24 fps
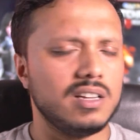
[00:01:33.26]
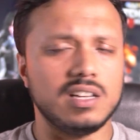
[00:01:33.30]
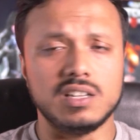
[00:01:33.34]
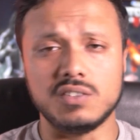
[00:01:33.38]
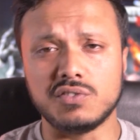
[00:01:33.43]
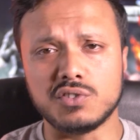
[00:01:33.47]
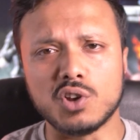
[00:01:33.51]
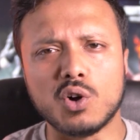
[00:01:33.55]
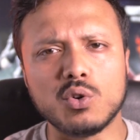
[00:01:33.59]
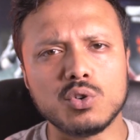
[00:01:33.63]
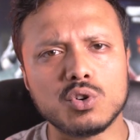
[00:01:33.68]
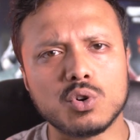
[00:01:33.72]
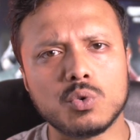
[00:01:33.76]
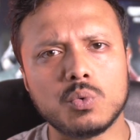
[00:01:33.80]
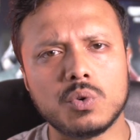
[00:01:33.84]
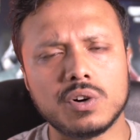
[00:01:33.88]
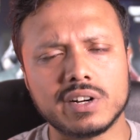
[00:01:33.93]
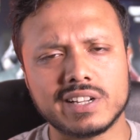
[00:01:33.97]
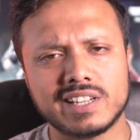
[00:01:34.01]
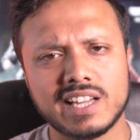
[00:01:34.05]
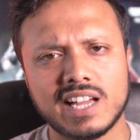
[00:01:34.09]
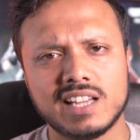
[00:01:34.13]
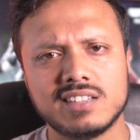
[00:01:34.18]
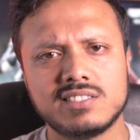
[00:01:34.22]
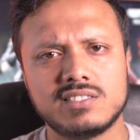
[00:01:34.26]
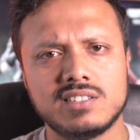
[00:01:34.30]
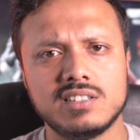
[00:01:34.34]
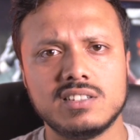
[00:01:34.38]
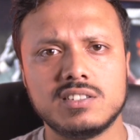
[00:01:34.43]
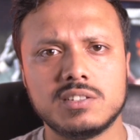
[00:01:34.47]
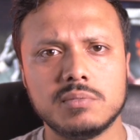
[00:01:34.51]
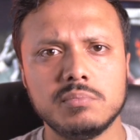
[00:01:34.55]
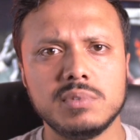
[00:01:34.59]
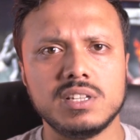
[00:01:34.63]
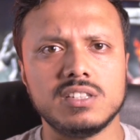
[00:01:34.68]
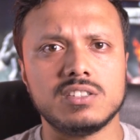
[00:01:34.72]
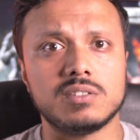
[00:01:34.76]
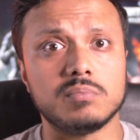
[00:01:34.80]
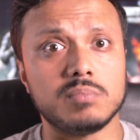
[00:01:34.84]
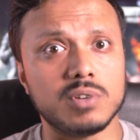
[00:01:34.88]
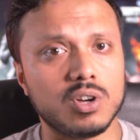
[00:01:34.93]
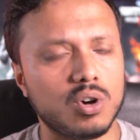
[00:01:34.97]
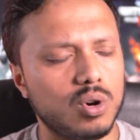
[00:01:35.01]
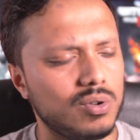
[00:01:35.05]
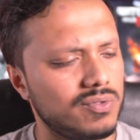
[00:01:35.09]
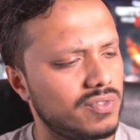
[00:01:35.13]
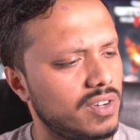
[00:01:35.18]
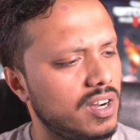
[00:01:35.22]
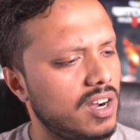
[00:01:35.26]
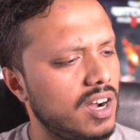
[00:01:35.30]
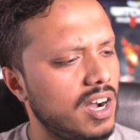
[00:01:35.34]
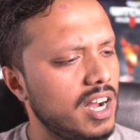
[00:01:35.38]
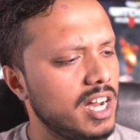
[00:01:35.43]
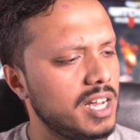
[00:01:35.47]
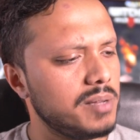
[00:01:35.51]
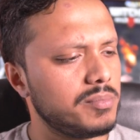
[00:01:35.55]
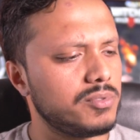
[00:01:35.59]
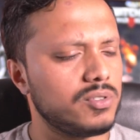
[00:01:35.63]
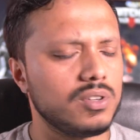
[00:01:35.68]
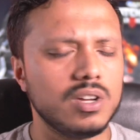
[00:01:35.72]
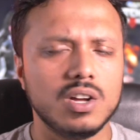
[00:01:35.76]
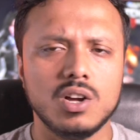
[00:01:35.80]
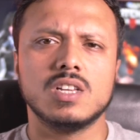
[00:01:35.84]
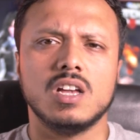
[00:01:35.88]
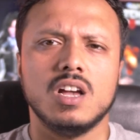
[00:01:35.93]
If you don't know what gassed is, it means a bit overhyped.